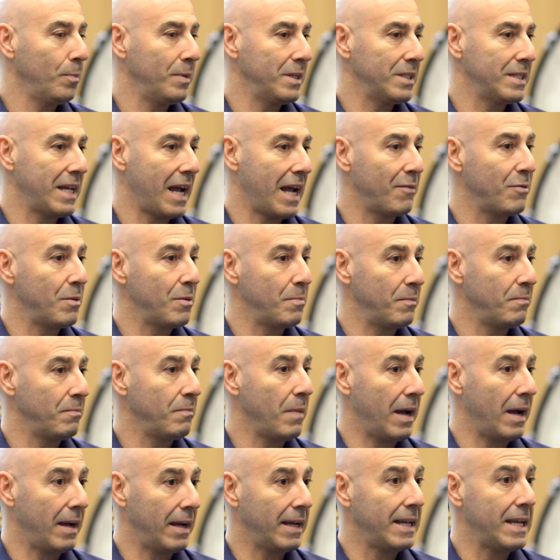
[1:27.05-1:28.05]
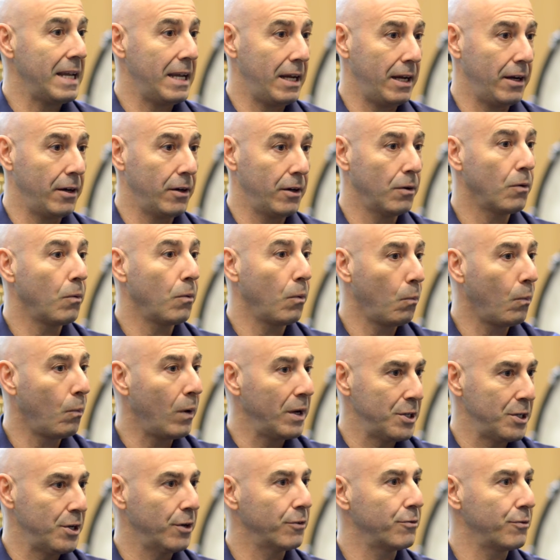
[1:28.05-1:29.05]
is to have them here
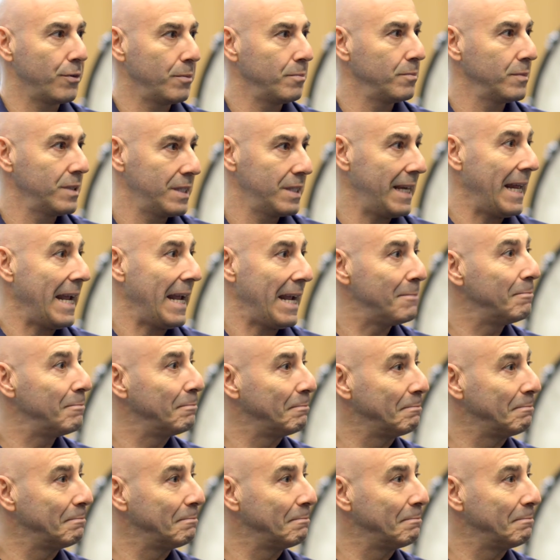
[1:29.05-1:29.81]
1 year from today.